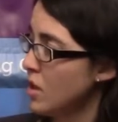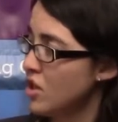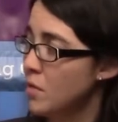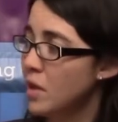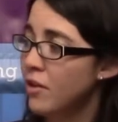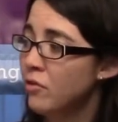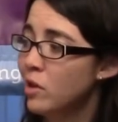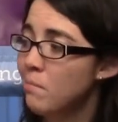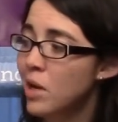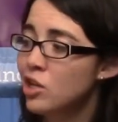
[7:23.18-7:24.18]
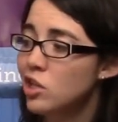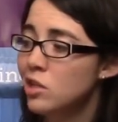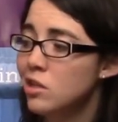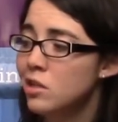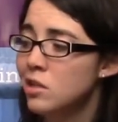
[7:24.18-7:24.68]
So whenever it
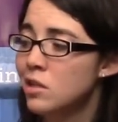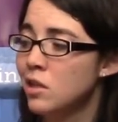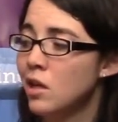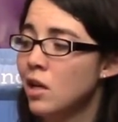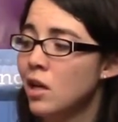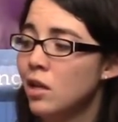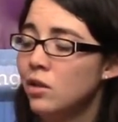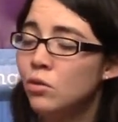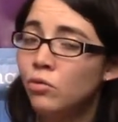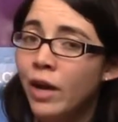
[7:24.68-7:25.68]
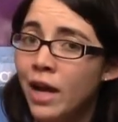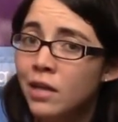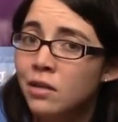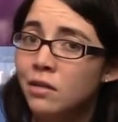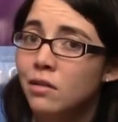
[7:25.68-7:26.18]
mentions Little
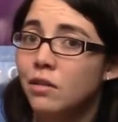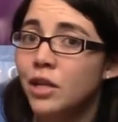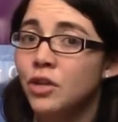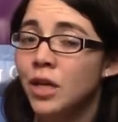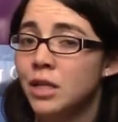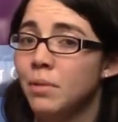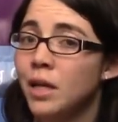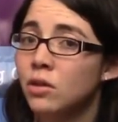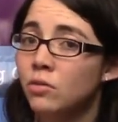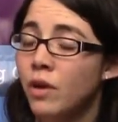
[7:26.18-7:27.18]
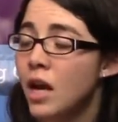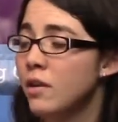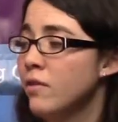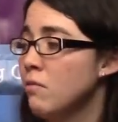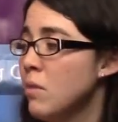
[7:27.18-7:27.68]
Red, then you get to play Little
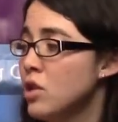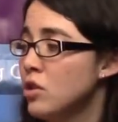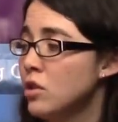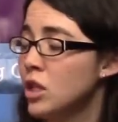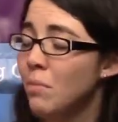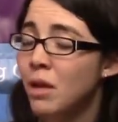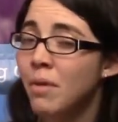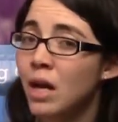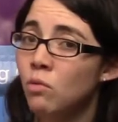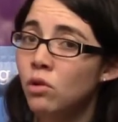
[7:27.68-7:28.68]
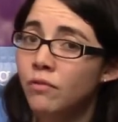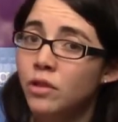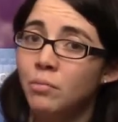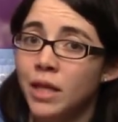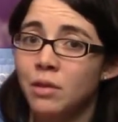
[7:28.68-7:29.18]
Red. If it mentions the Big Bad Wolf,
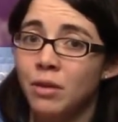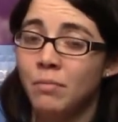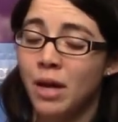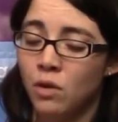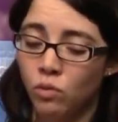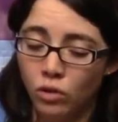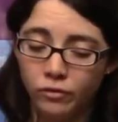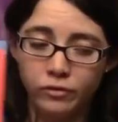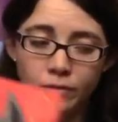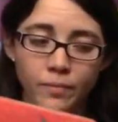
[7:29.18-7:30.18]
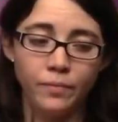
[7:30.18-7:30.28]
you play the Big Bad Wolf.